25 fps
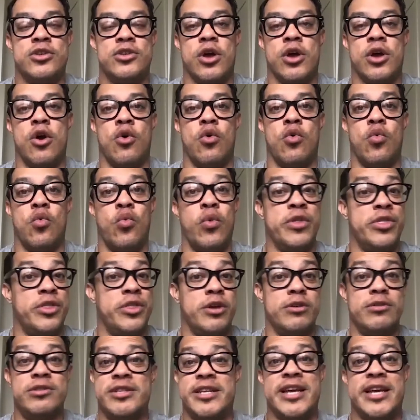So
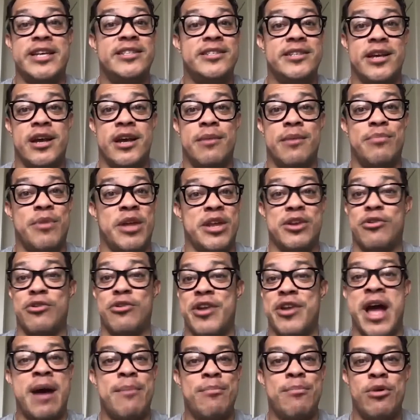when those days come that
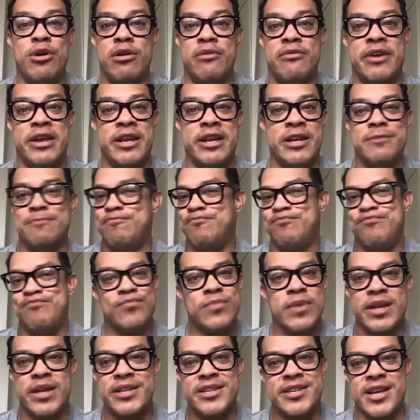you're not motivated,
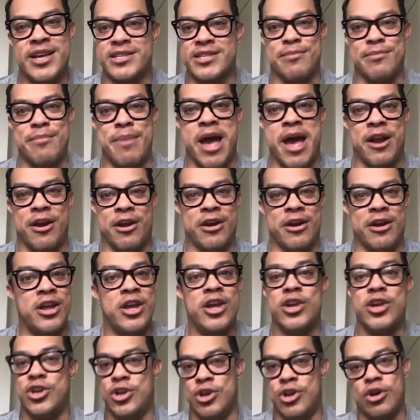doesn't matter.
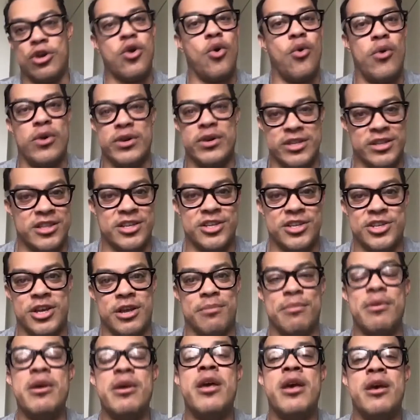You're going to the
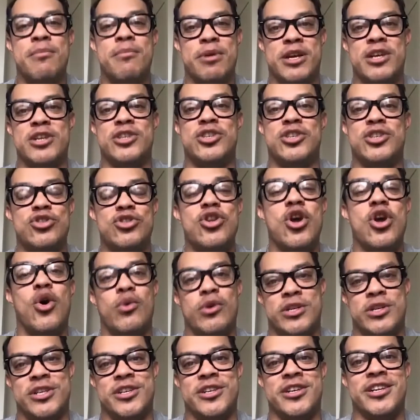gym because you
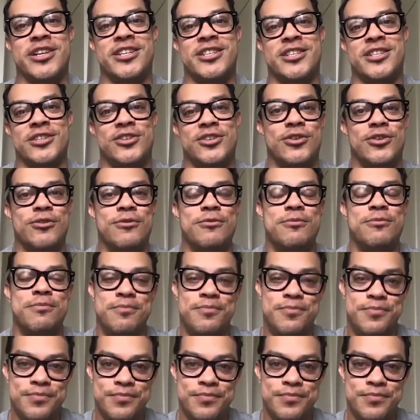know what you need to do.